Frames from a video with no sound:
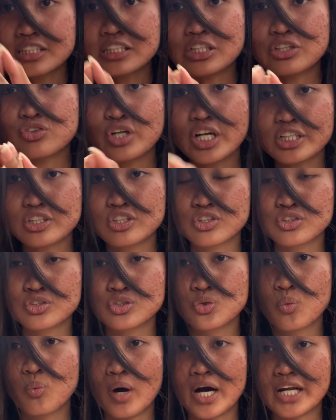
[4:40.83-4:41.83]
the
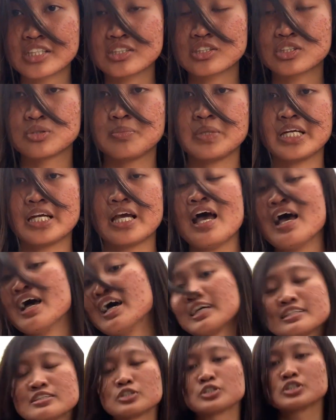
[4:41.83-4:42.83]
direction you want it to be.
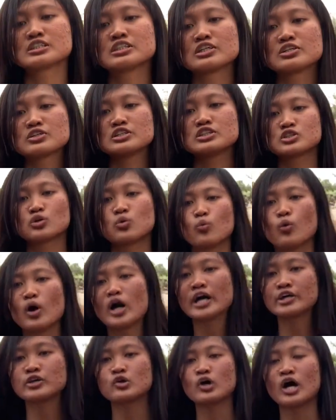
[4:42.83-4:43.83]
There's the reason
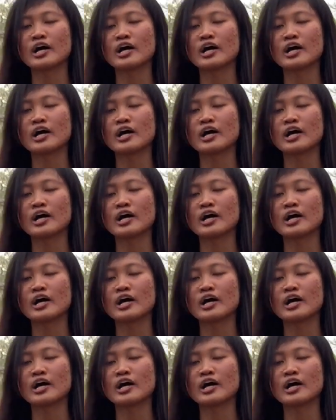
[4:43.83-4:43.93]
why you